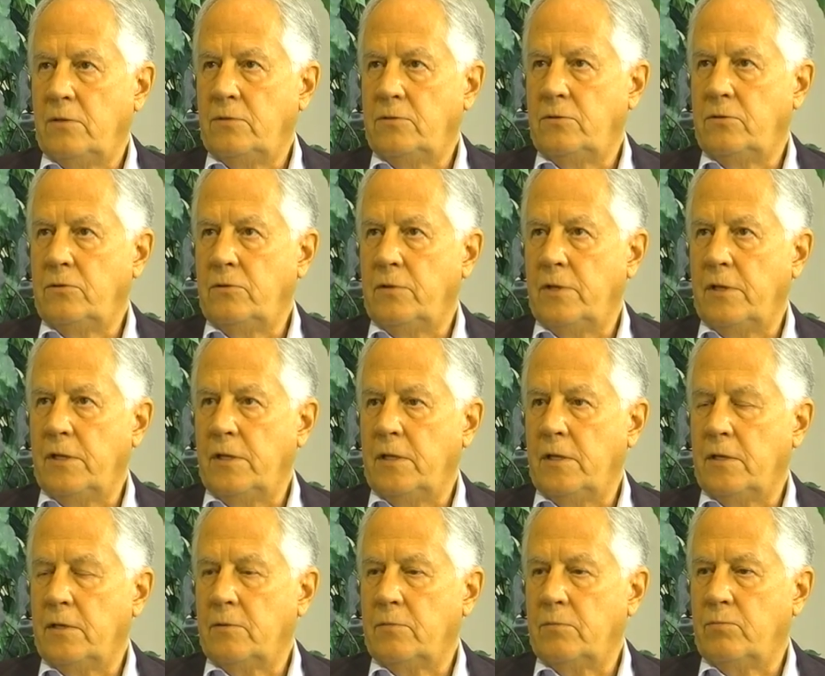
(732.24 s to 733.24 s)
Do they
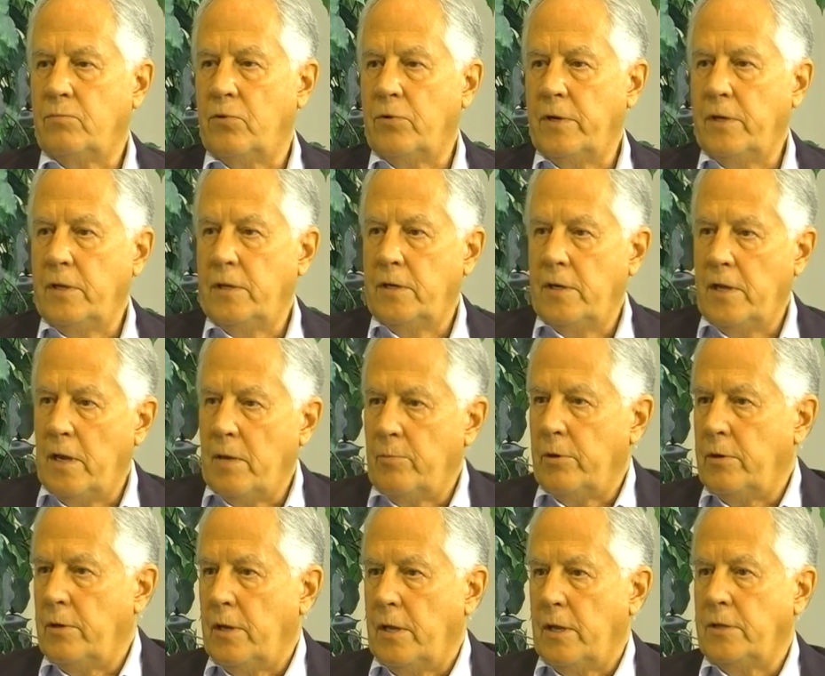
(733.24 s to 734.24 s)
get pretty
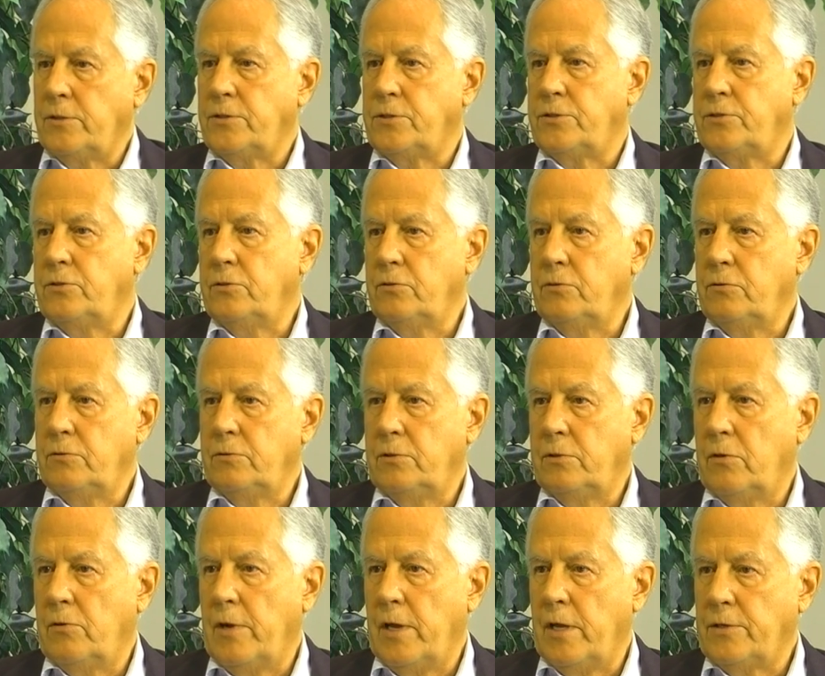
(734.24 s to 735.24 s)
enamored as to
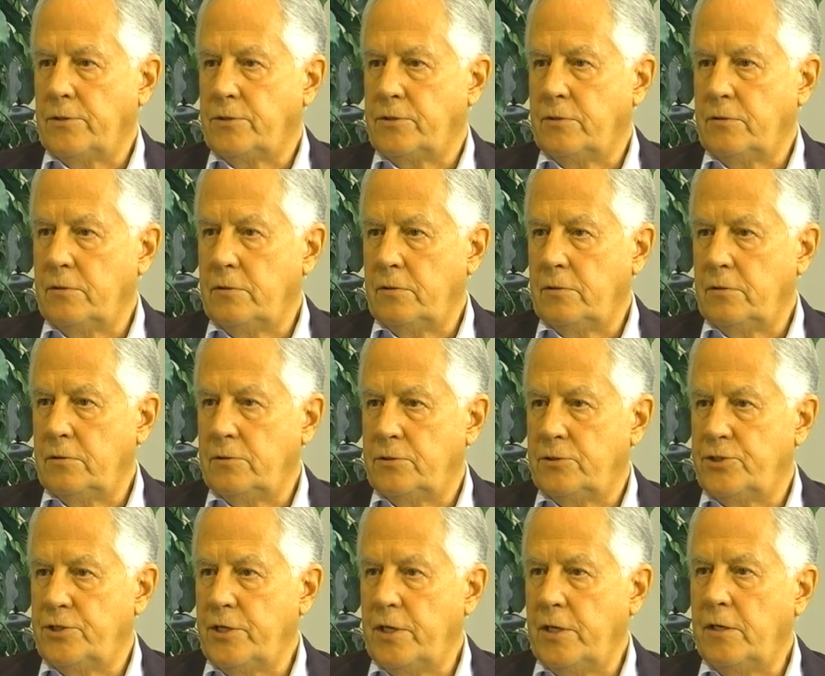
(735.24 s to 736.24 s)
you know as to
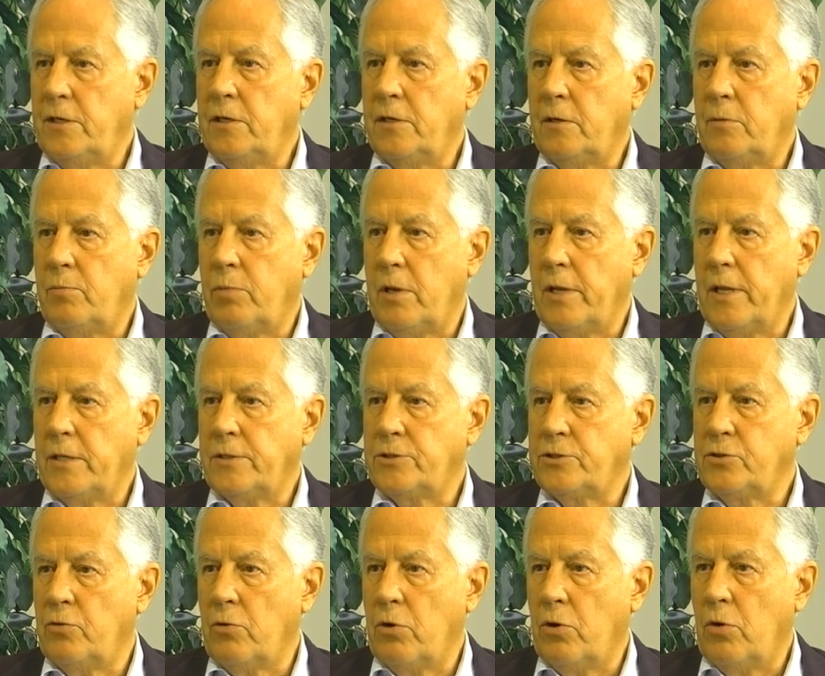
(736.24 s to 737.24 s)
seeing little
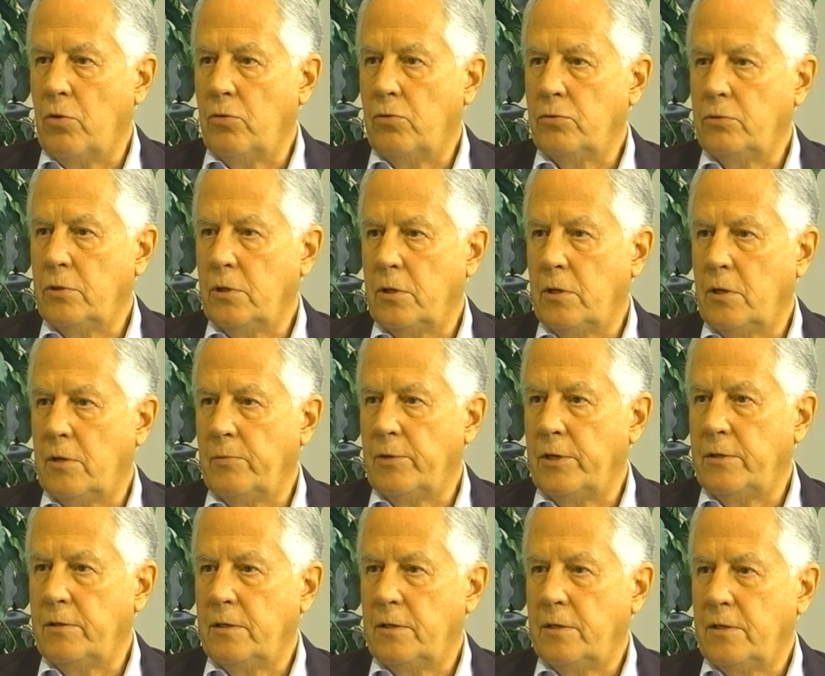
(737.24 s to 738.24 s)
plants grow? I
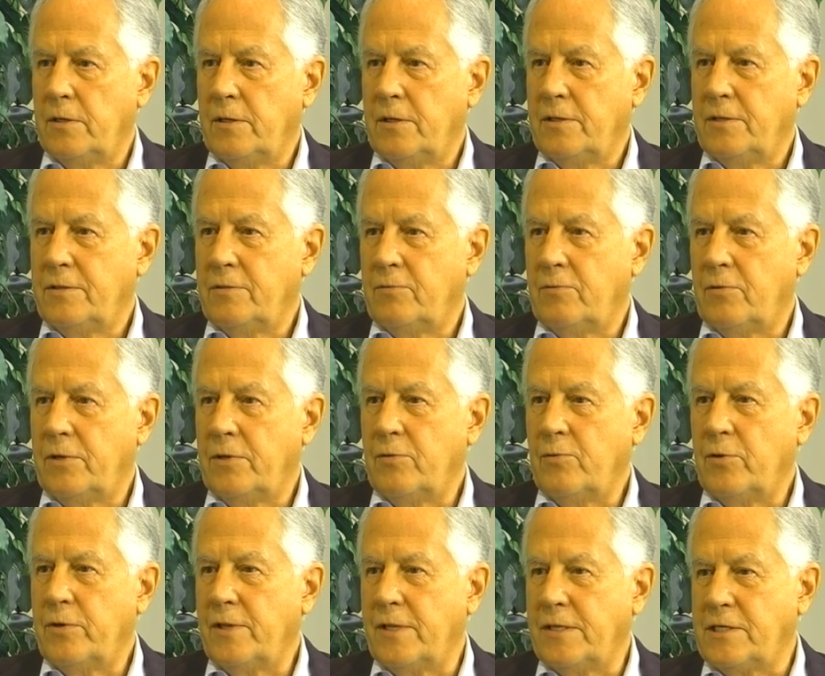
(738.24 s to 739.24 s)
mean, what
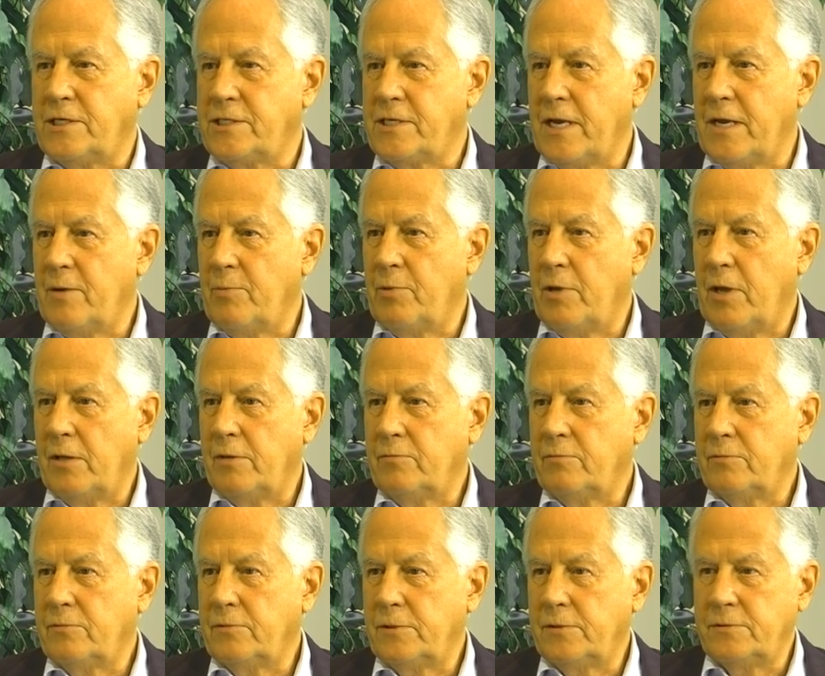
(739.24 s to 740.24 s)
what do they say
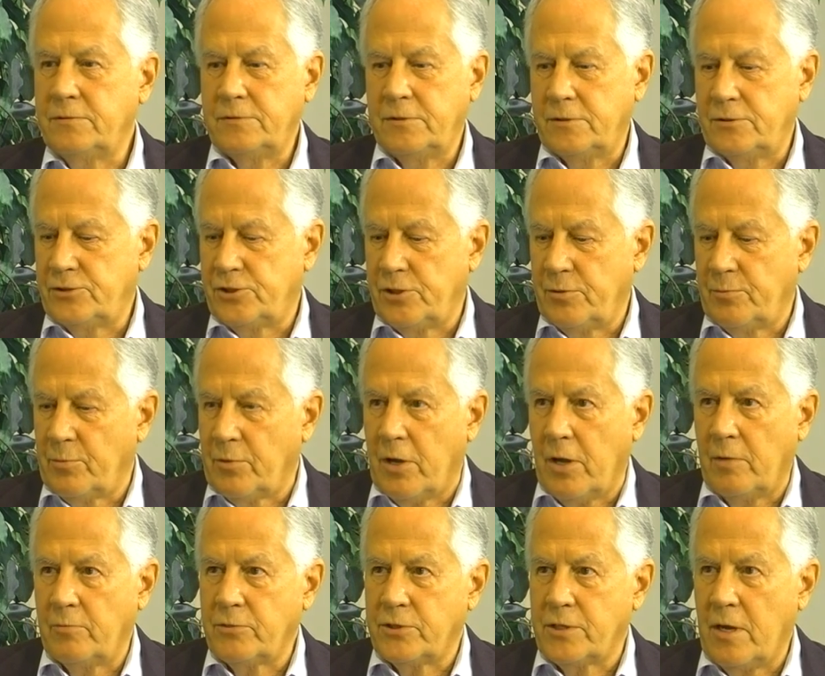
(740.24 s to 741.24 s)
about when you know something
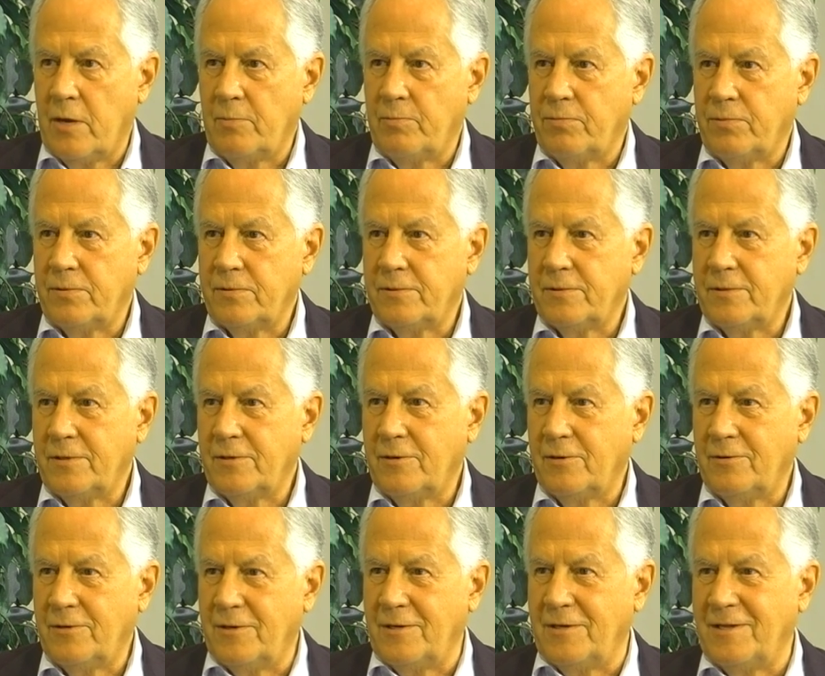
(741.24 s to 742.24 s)
comes up, you know,